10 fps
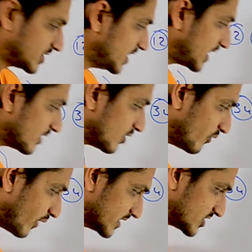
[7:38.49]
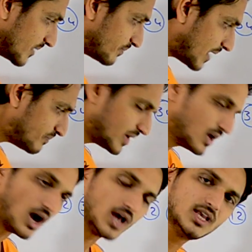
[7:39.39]
He can go one step up
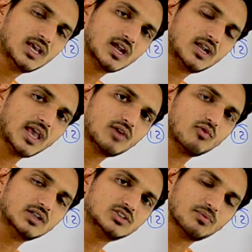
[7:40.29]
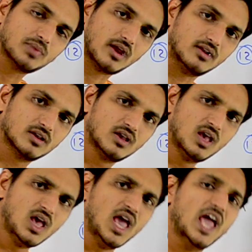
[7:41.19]
or he can take one step right.
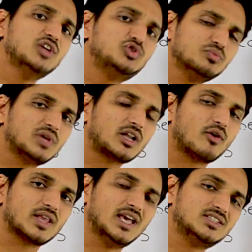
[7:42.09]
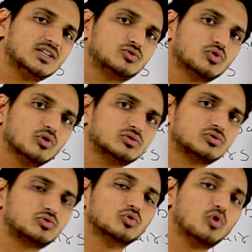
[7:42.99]
Assume that our agent chose
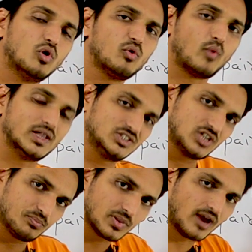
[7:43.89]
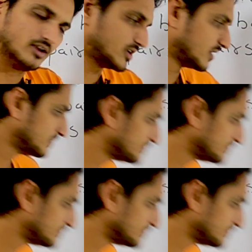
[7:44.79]
to go one step right.